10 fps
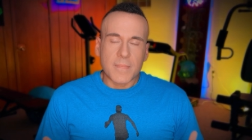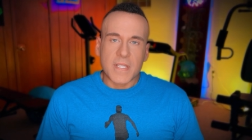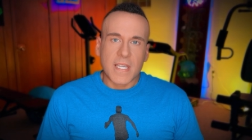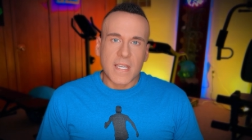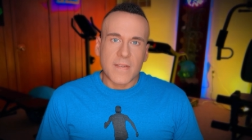
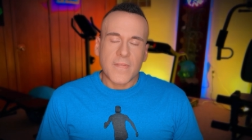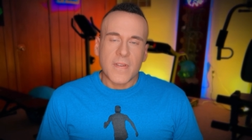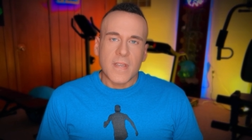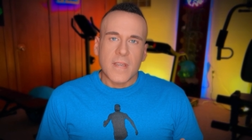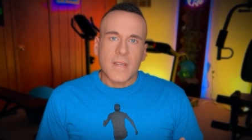believe
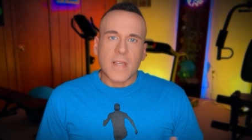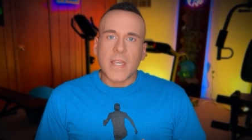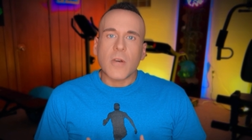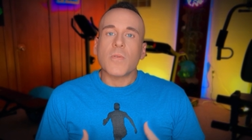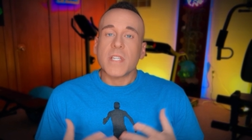that
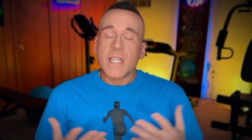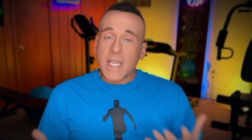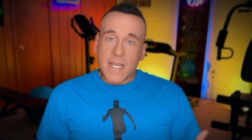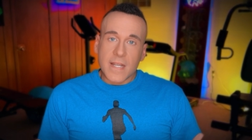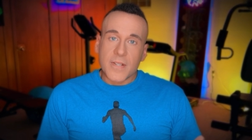they hold the
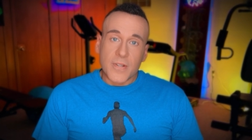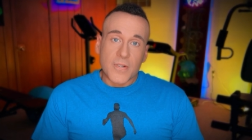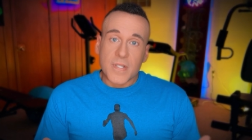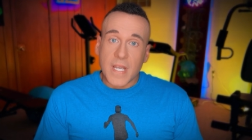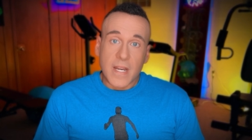key to your
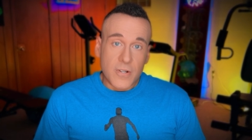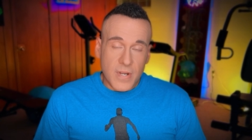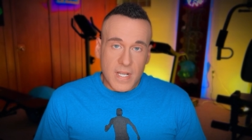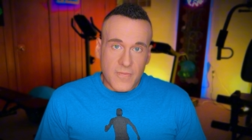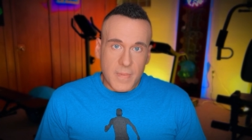desired
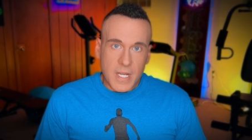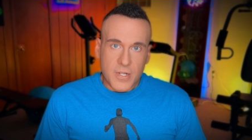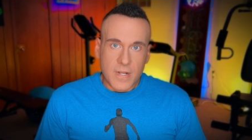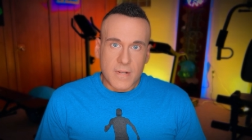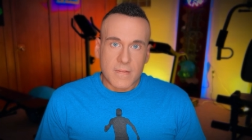transformation.